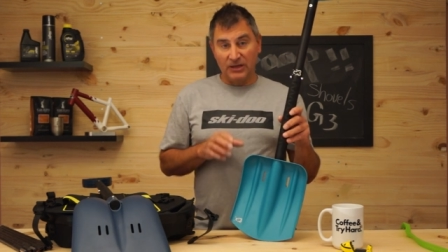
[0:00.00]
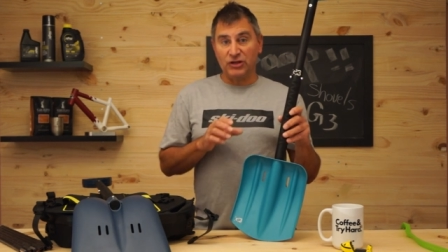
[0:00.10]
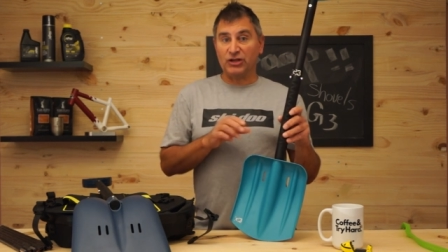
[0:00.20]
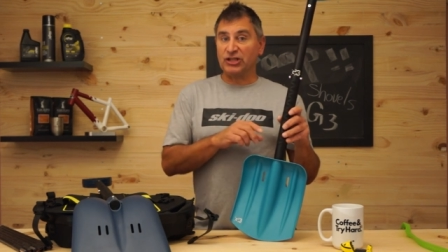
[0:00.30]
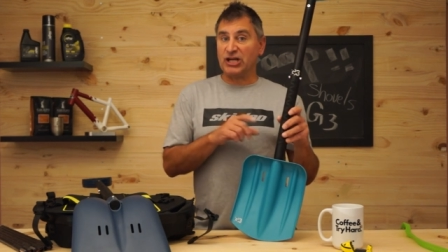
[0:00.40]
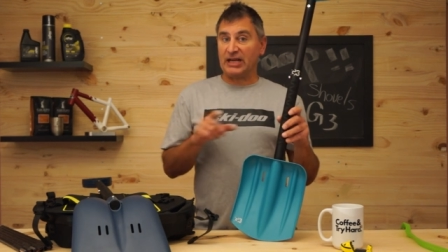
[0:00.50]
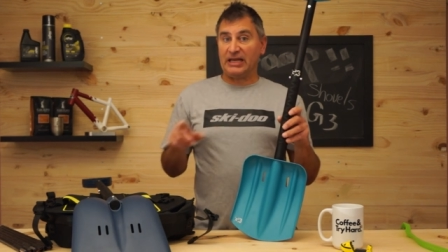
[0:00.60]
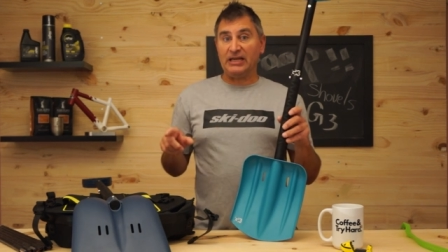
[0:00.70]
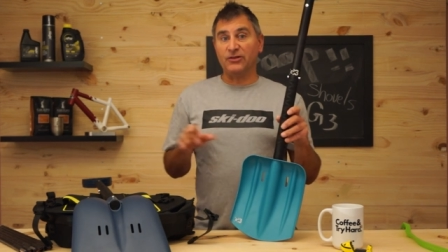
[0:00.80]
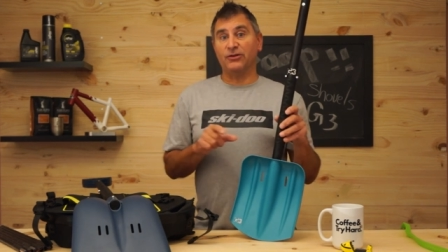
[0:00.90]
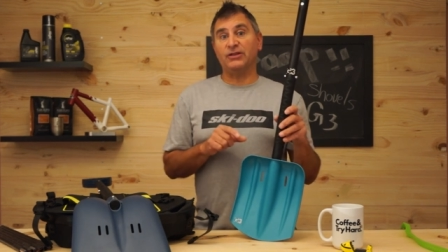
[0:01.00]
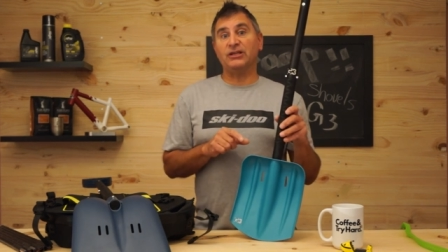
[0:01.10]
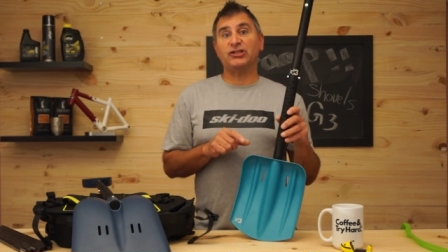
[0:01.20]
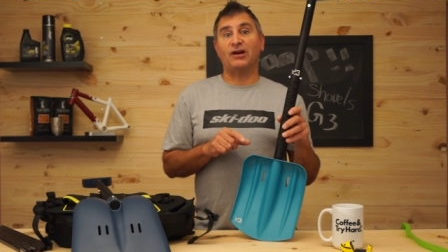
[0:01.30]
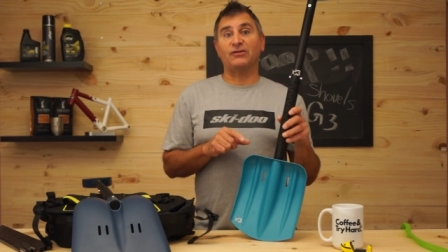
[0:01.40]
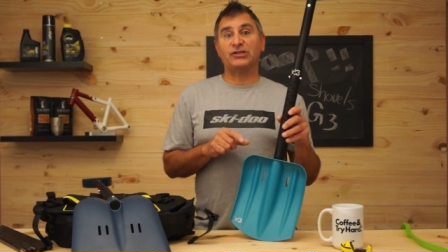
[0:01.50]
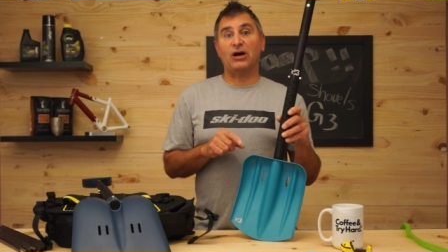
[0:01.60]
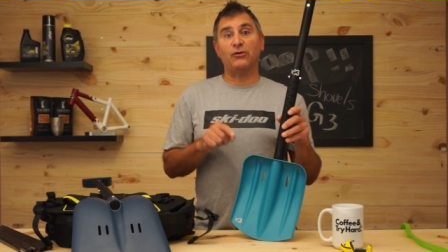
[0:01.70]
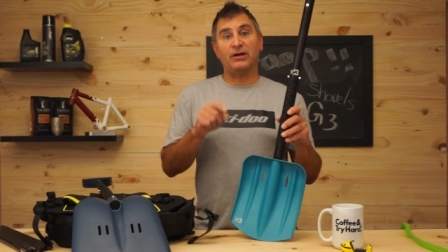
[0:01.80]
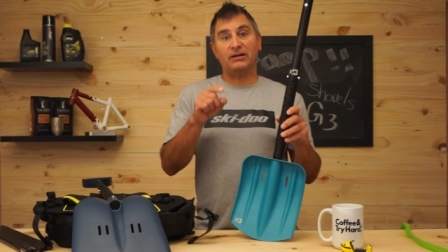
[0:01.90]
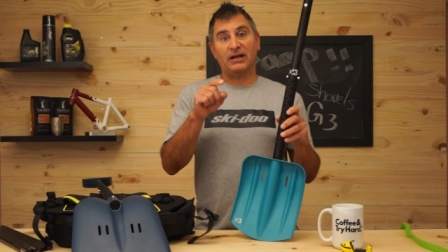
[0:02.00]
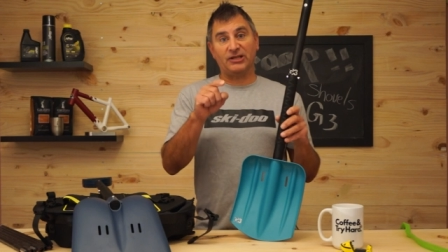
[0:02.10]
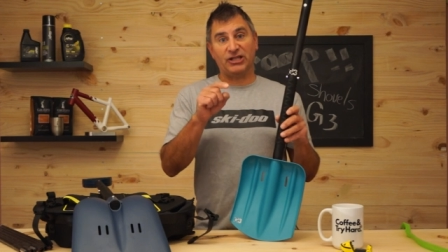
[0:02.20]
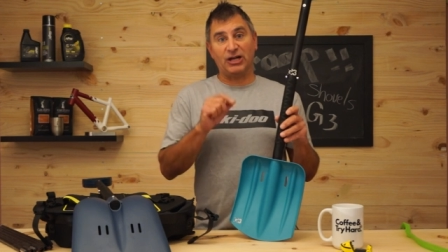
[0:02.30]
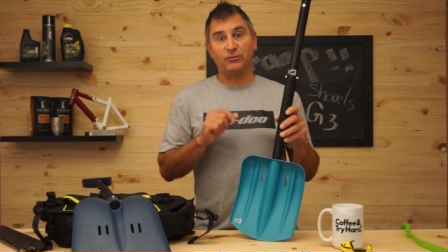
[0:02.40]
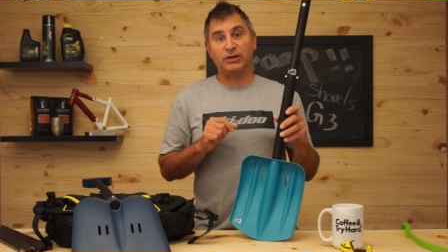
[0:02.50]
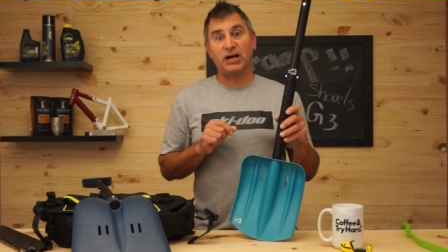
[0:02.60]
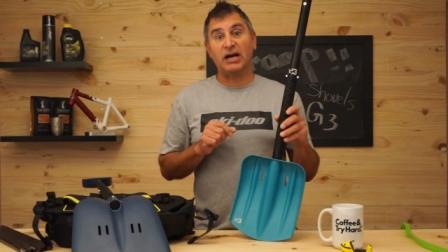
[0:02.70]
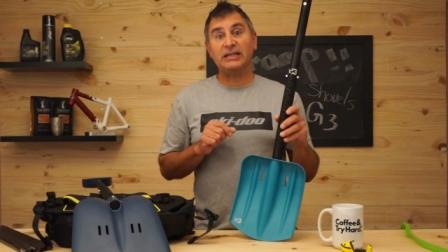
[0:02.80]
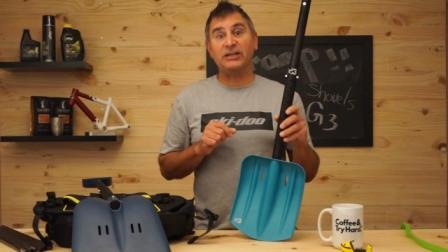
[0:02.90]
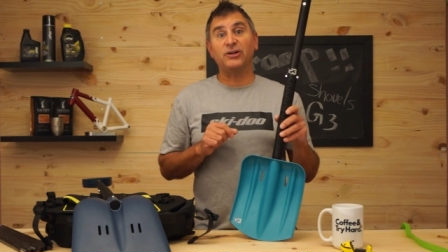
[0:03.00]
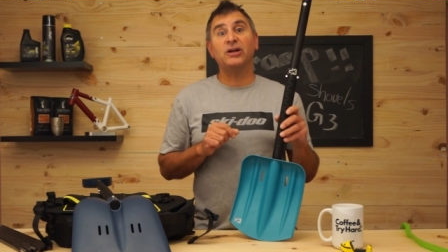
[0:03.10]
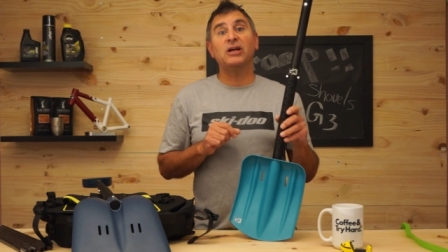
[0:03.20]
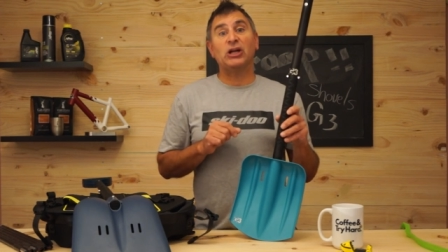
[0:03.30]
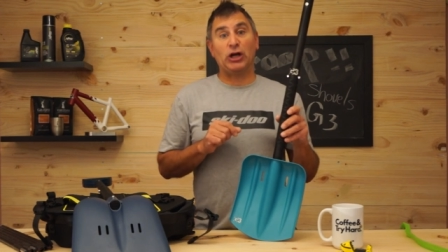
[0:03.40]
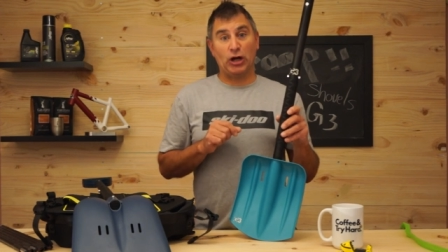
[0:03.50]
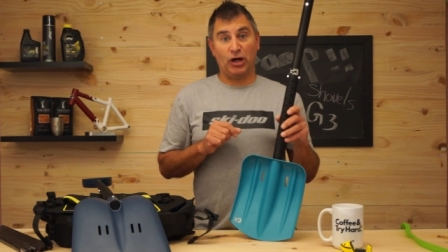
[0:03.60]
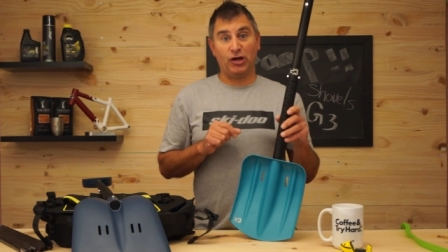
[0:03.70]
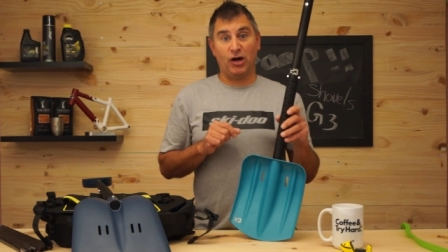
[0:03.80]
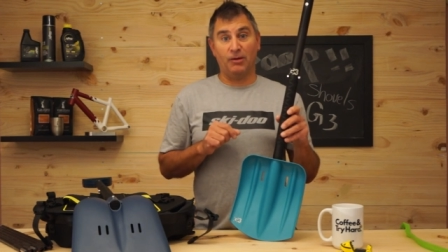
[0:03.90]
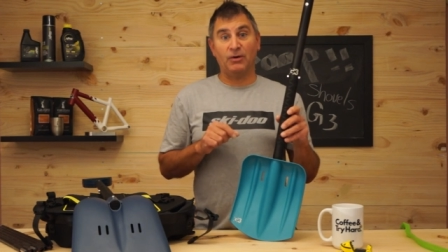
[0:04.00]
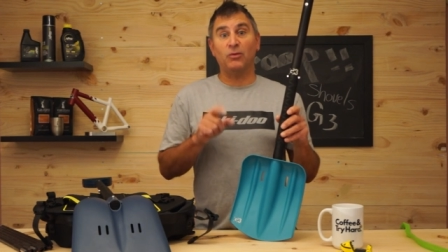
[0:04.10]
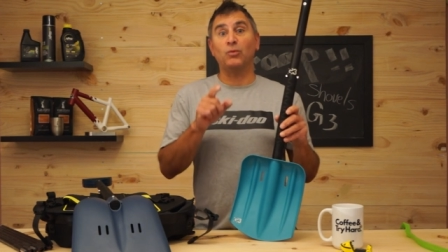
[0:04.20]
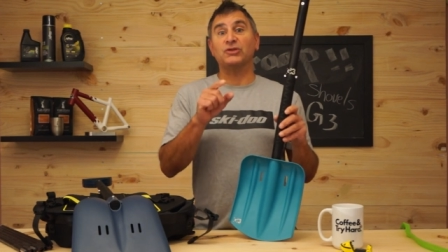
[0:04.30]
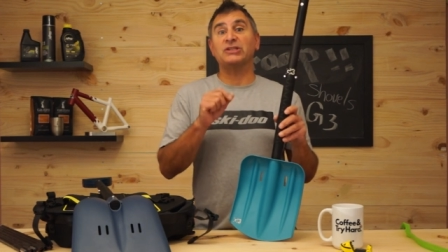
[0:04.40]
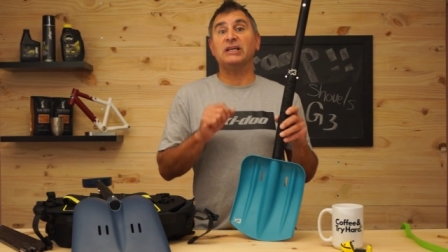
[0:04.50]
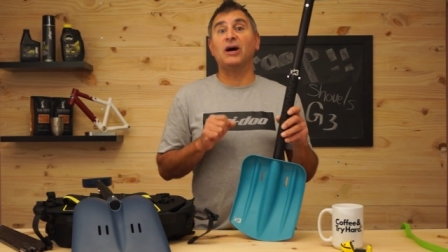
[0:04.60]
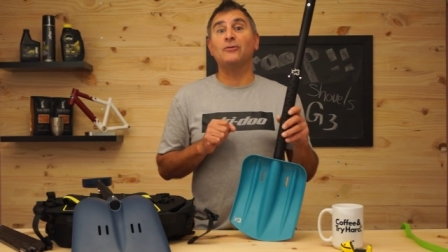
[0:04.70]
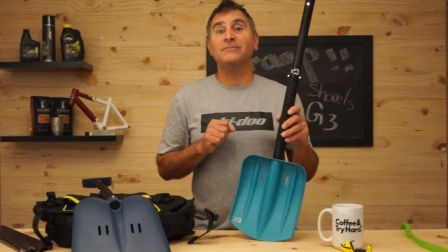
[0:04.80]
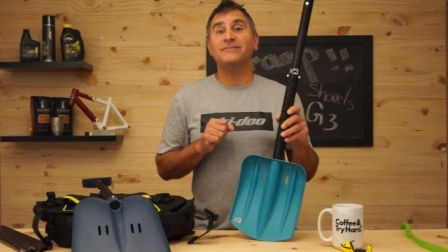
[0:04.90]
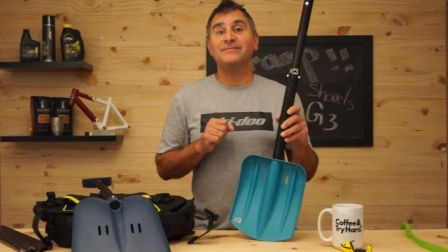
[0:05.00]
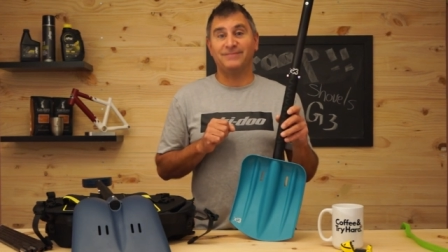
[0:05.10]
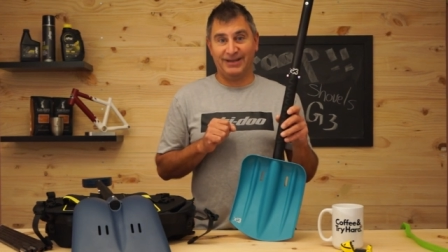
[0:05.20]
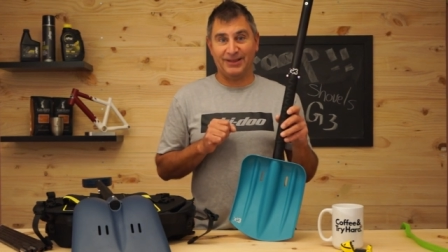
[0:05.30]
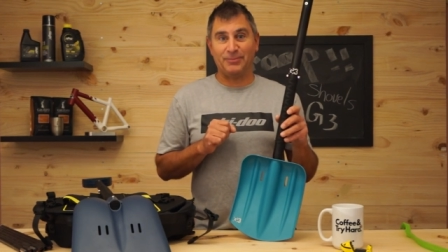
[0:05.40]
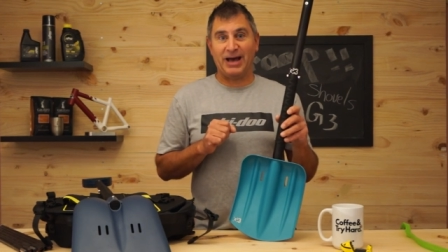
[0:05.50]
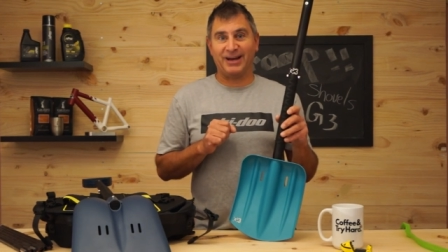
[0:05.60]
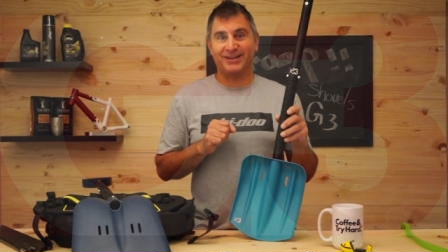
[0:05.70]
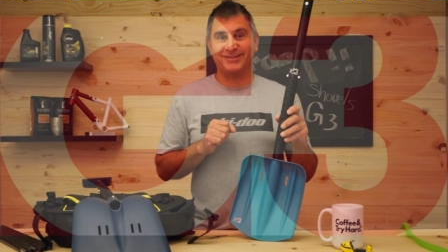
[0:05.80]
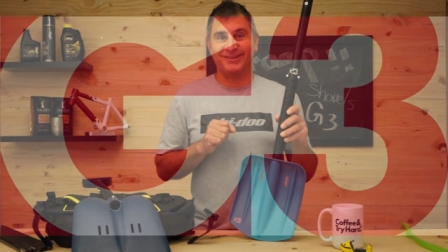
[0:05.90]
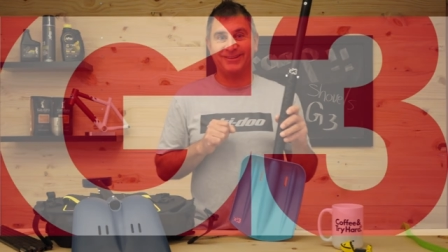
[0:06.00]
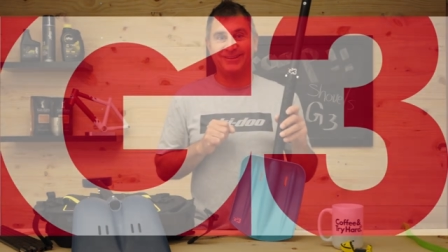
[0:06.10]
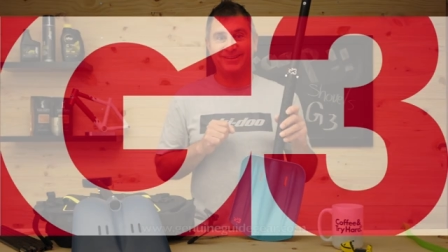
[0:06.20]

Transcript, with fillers: You can check either of these shovels out at genuineguidegear.com. We'll see you out in the backcountry.